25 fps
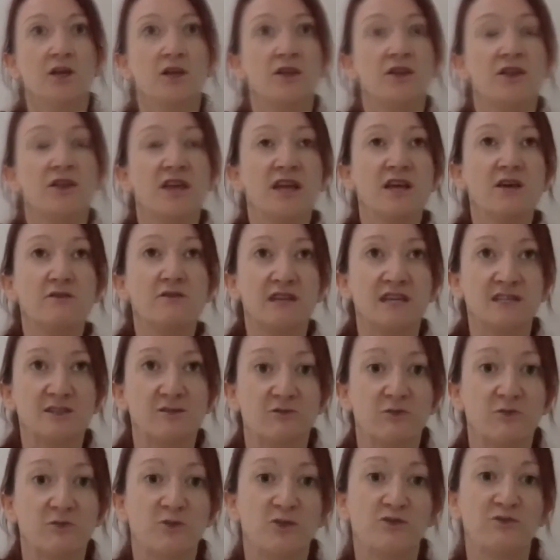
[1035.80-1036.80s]
think of it as
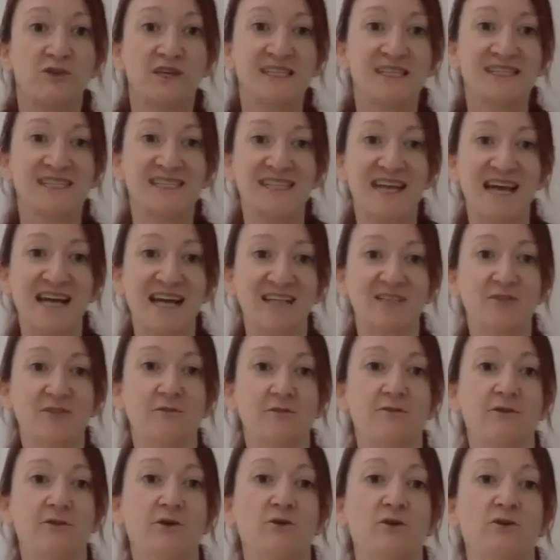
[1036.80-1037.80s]
removing stagnant
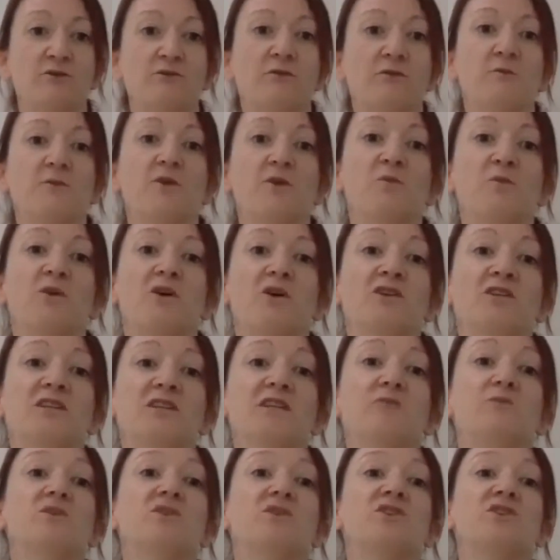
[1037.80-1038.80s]
fluid from your body,
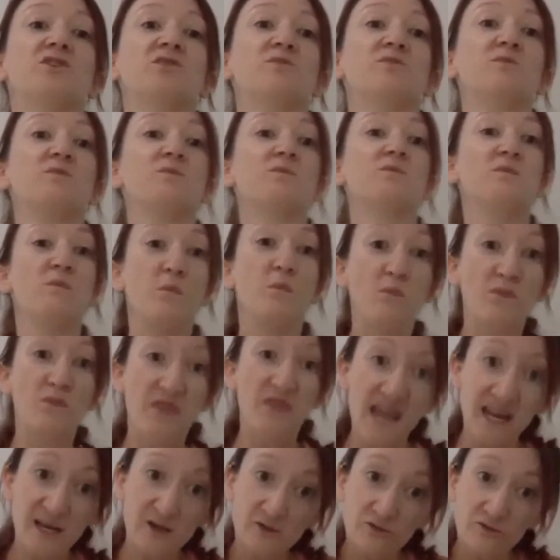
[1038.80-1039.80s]
which
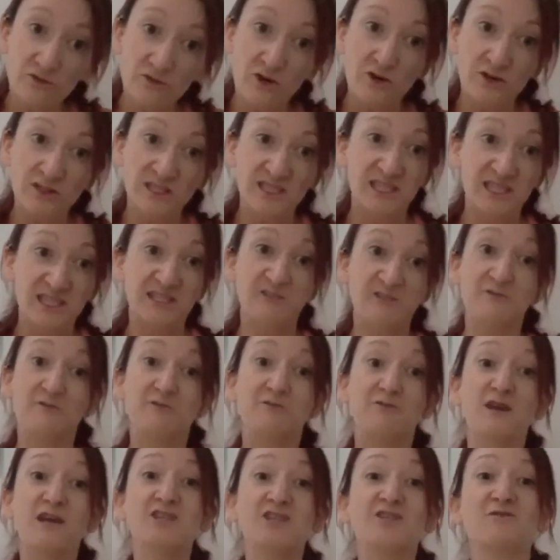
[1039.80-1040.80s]
then draws in
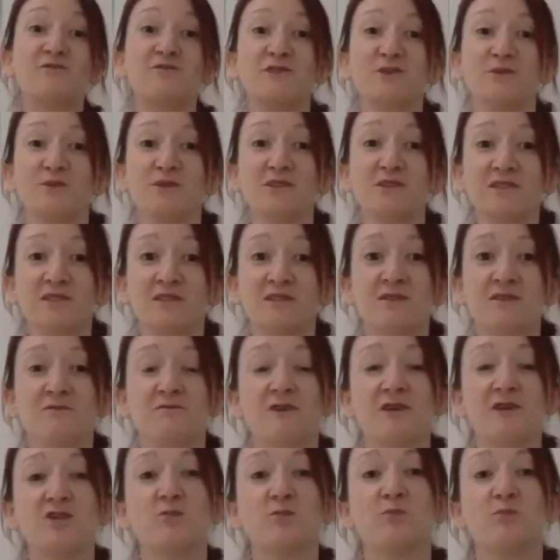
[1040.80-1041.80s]
fresh fluid,
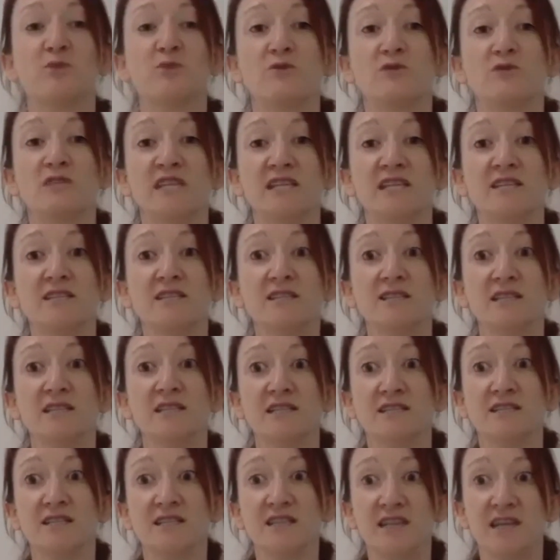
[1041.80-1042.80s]
fresh proteins
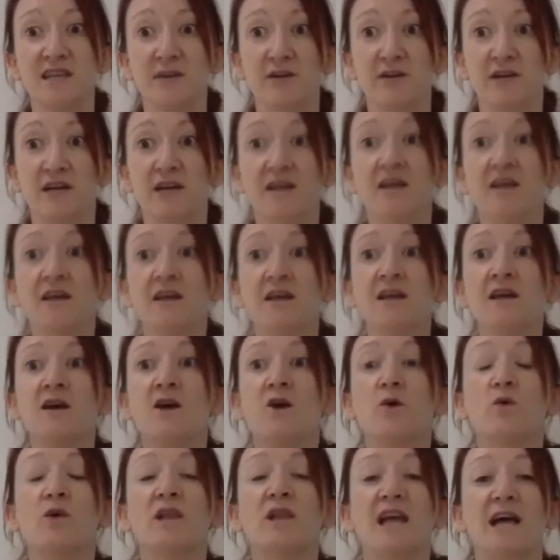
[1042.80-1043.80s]
into the area,
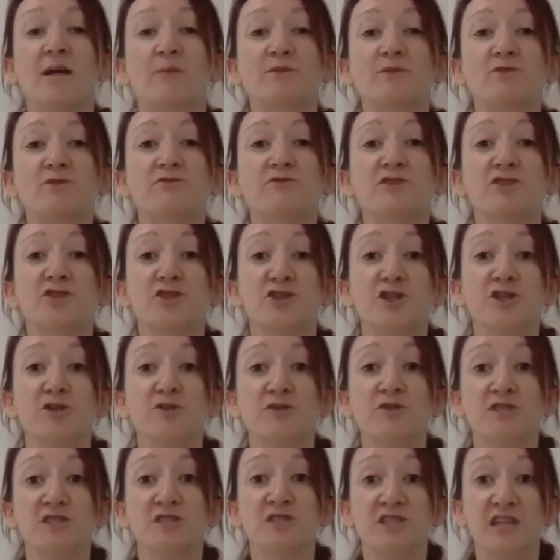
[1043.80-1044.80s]
will help to
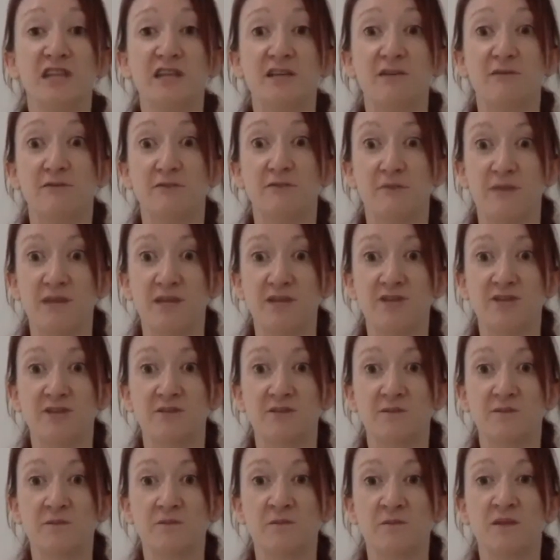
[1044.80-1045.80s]
reduce inflammation.
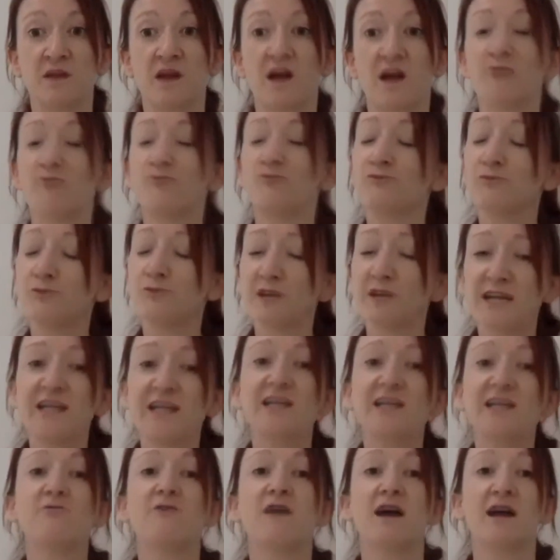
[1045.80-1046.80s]
I
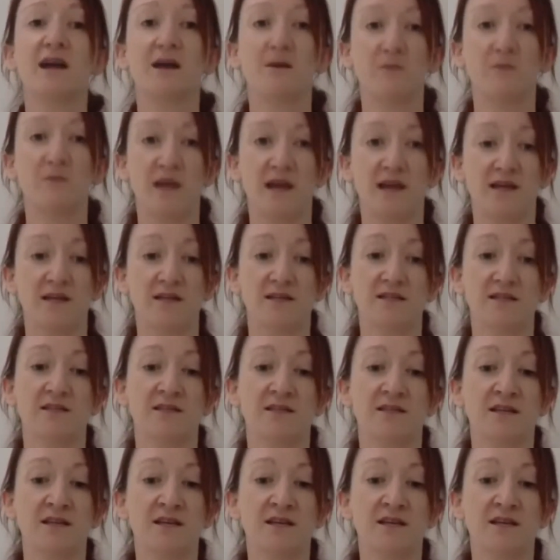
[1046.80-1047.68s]
really recommend,